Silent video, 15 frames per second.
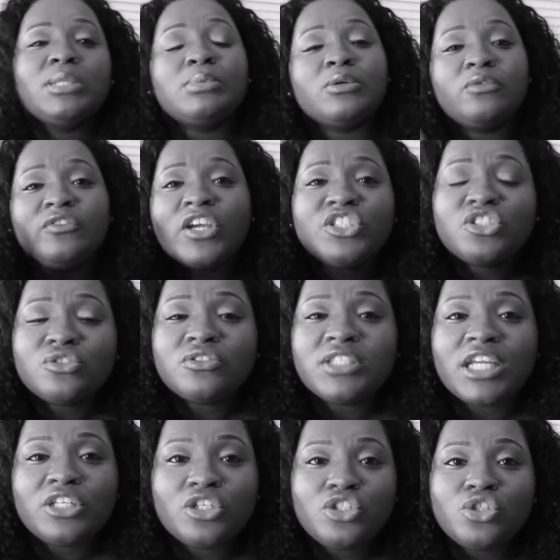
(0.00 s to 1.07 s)
the professional
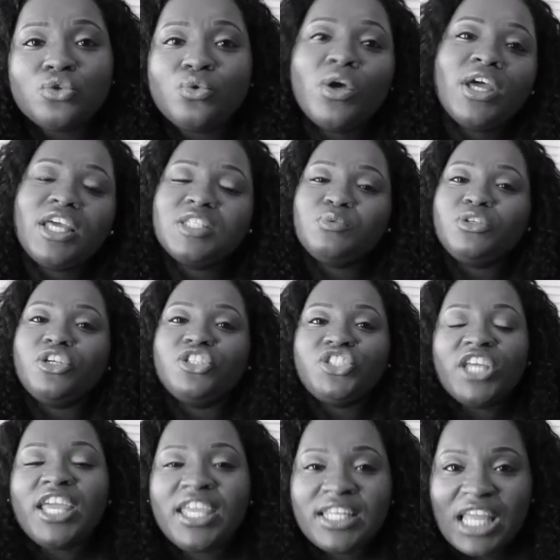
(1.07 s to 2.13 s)
thing to do is when you're
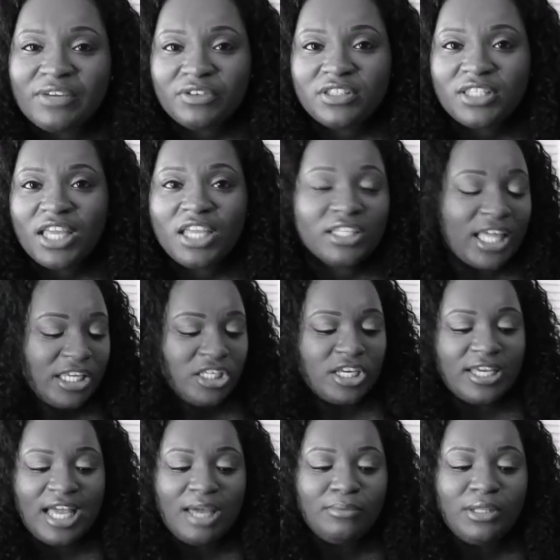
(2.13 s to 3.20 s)
checking everything, like
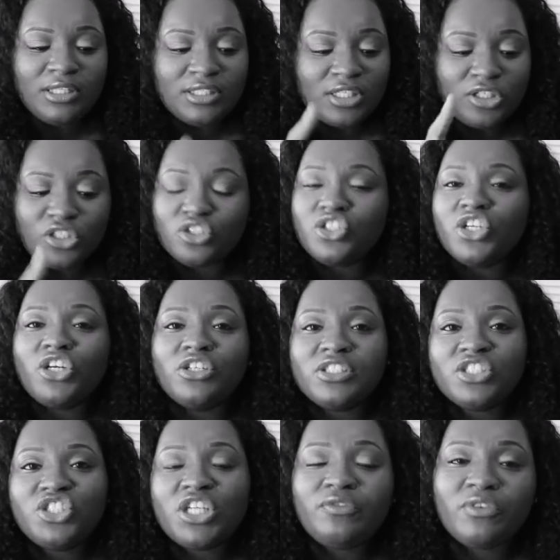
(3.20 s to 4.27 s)
your comments and concerns
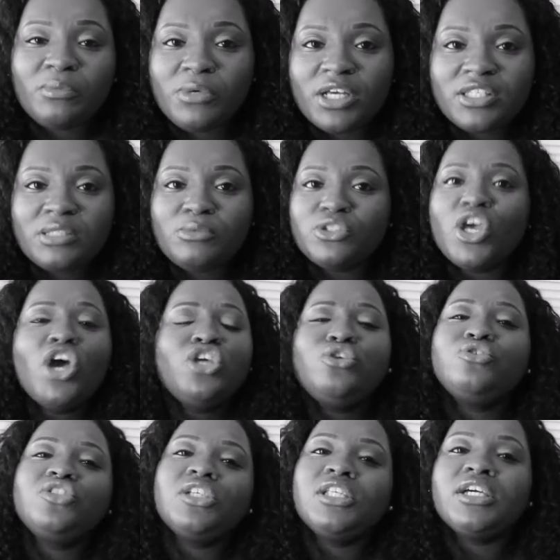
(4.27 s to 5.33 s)
and shit from customers,
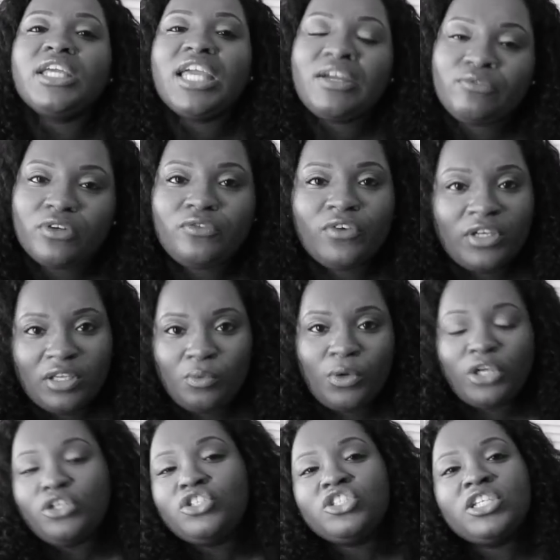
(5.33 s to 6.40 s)
you should look every fucking
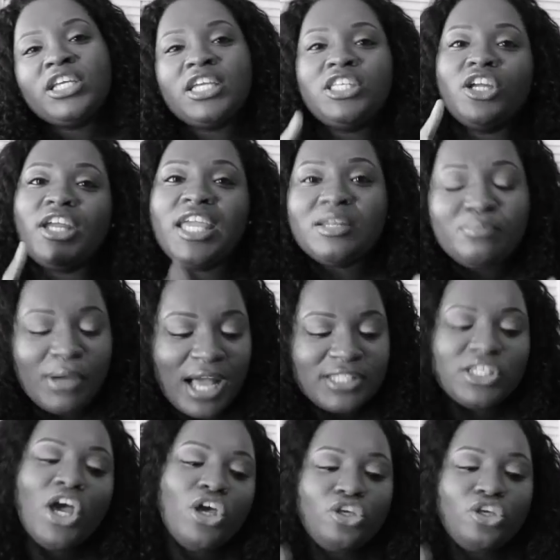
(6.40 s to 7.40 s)
where. You should look in your inbox.